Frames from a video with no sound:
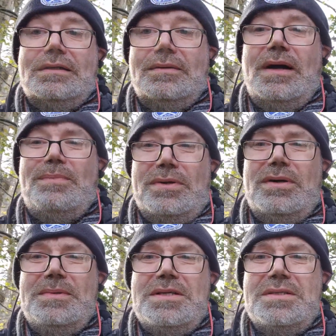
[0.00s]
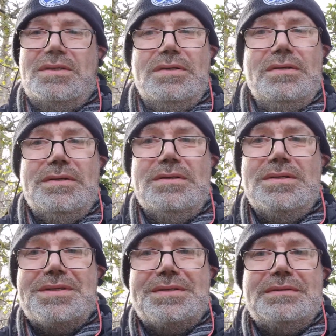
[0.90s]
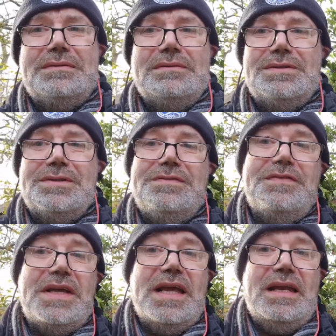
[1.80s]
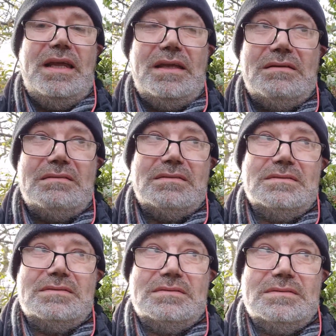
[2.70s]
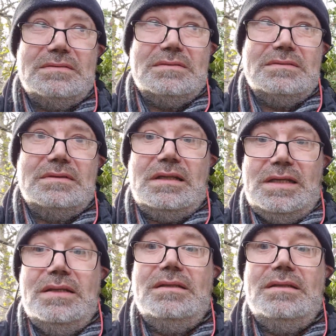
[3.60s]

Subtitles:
I promise, go at the hoose. So if you get any clean,